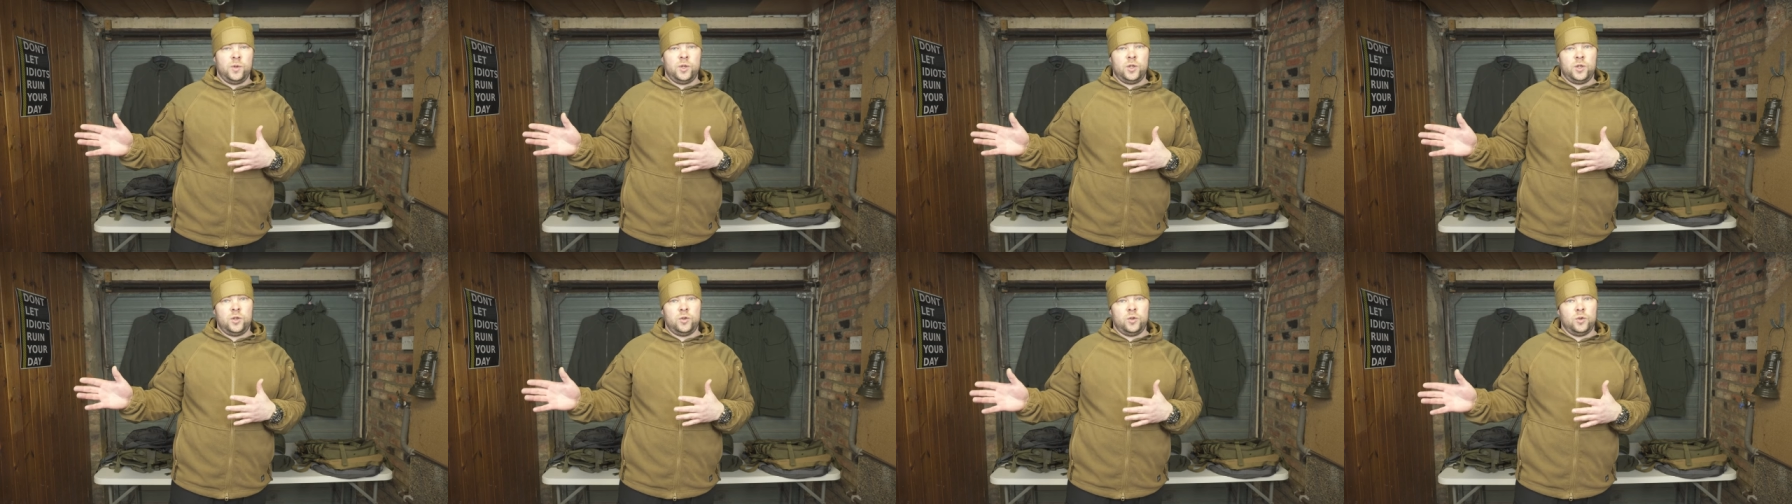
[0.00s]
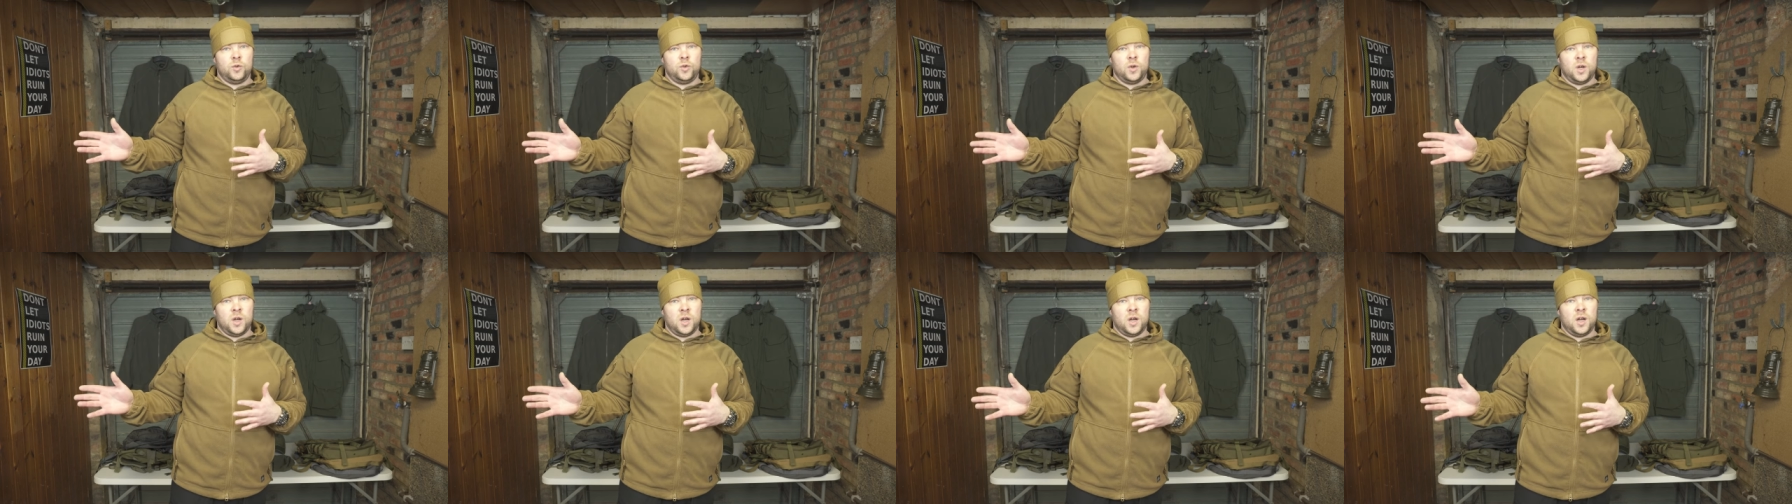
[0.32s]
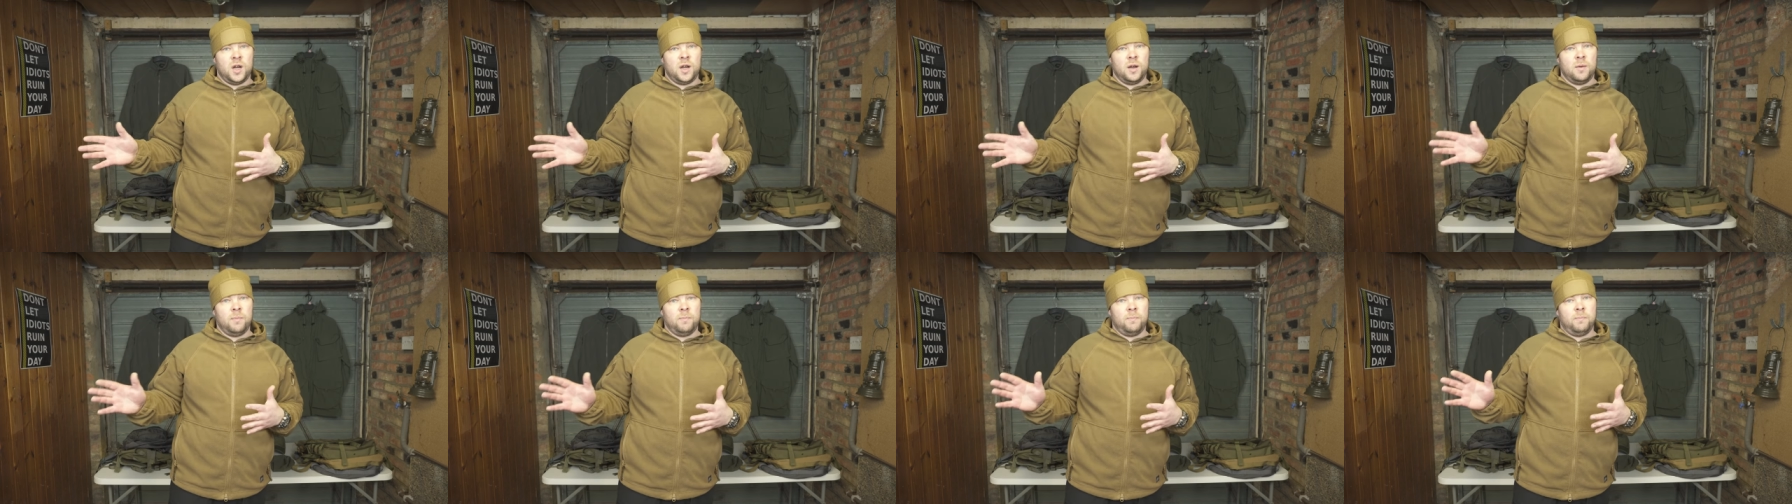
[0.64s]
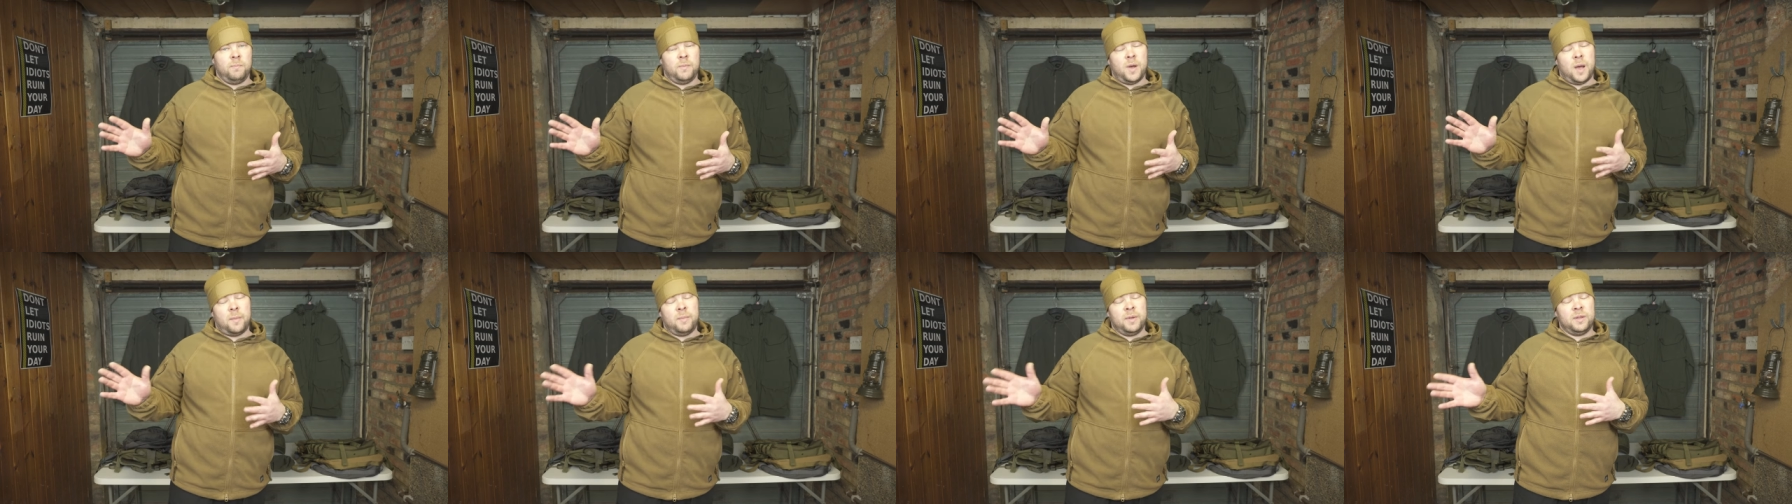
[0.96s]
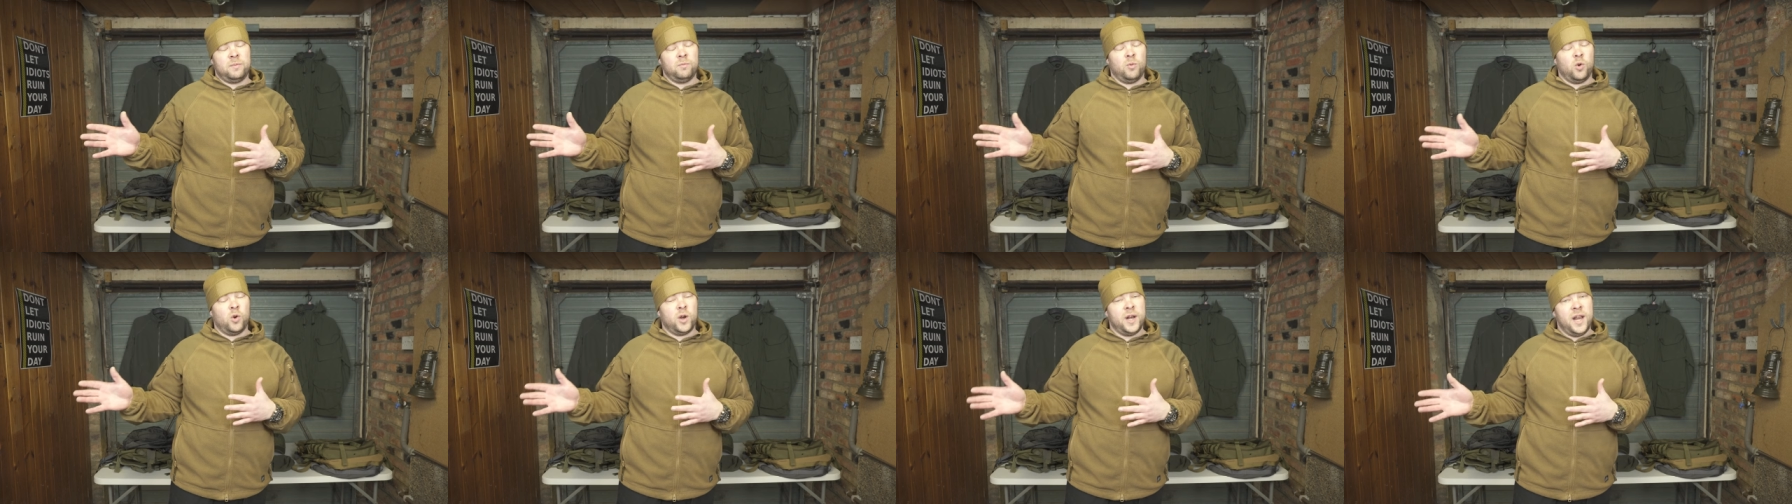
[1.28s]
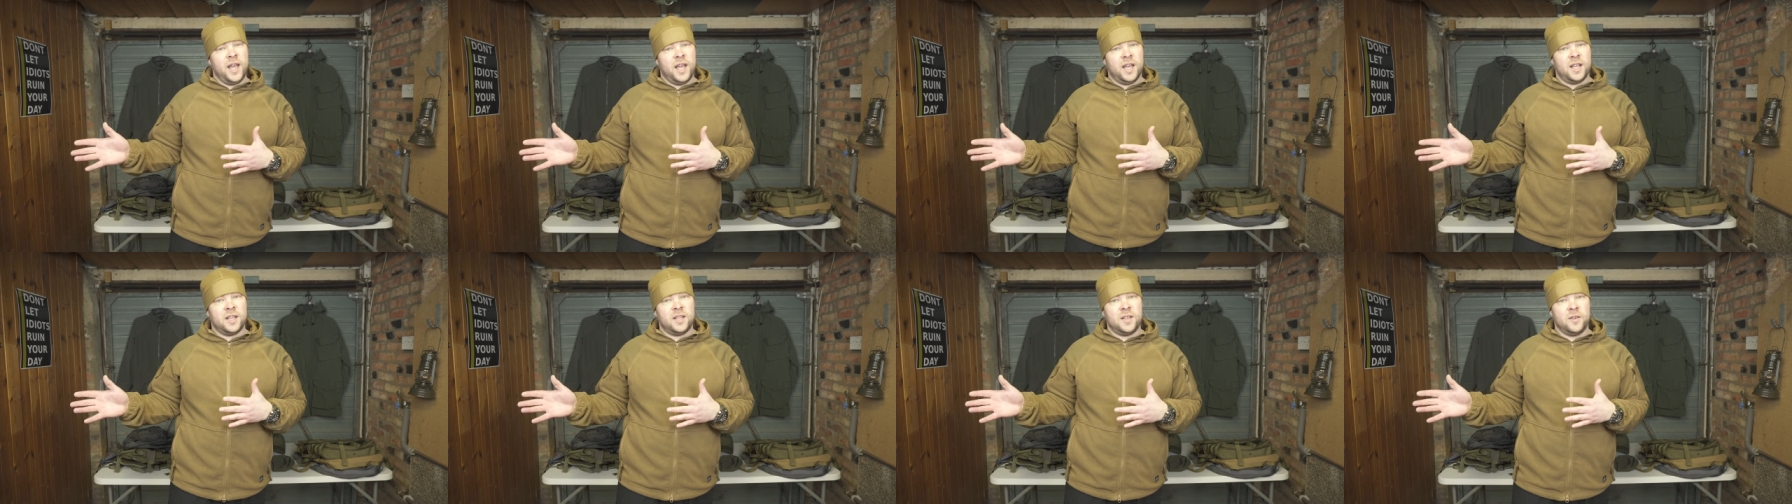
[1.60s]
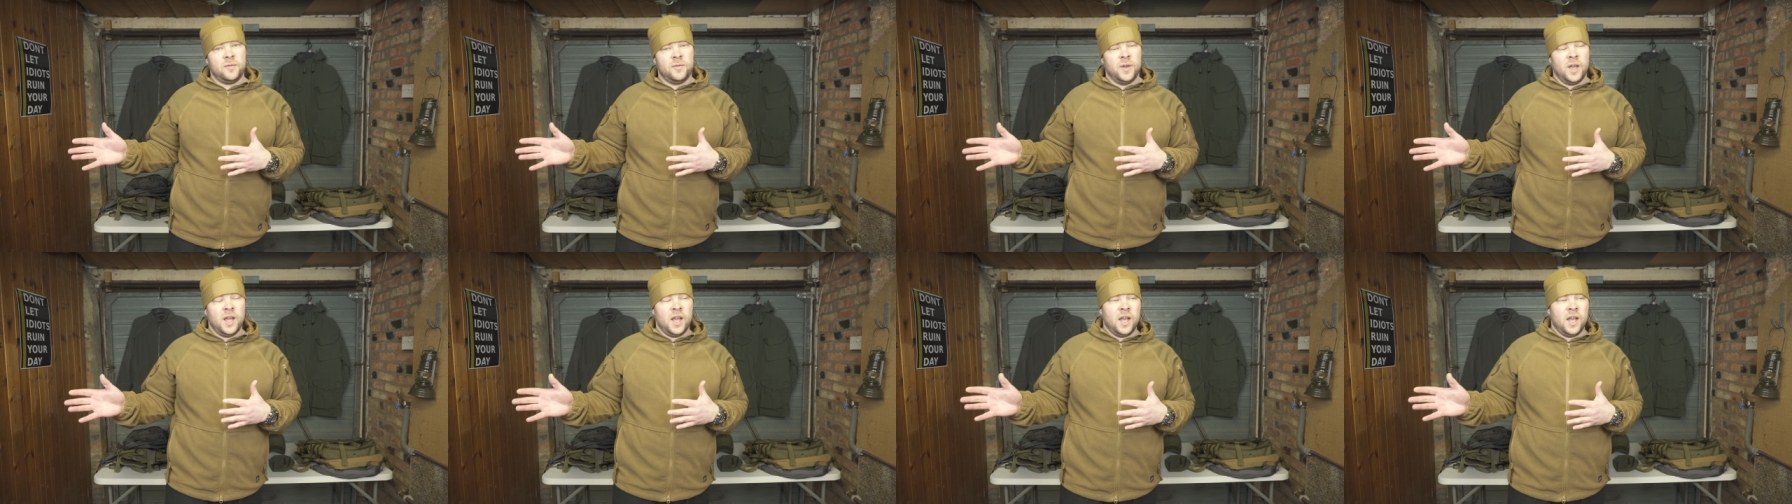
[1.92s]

to a bit more negative.